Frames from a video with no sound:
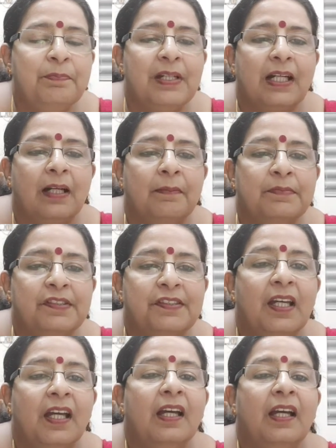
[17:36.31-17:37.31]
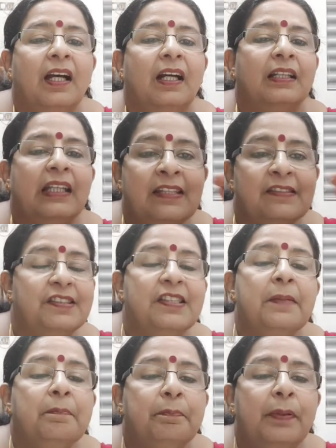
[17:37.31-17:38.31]
becomes a
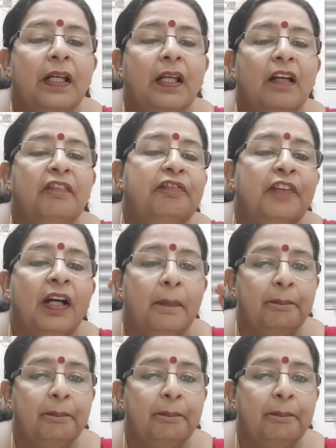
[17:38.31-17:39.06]
symbol of